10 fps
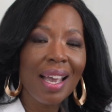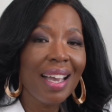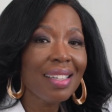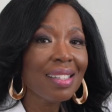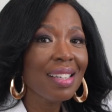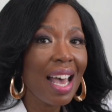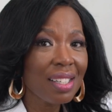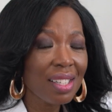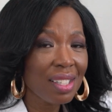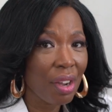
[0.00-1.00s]
it's
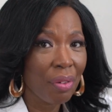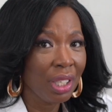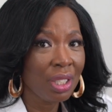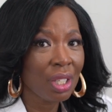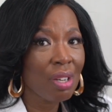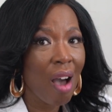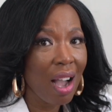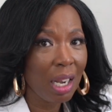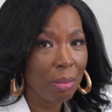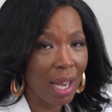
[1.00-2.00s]
necessary to
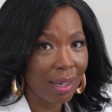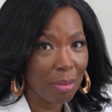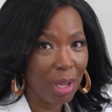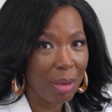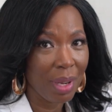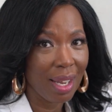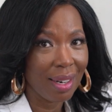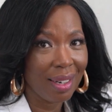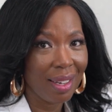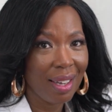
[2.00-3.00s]
talk about commitment.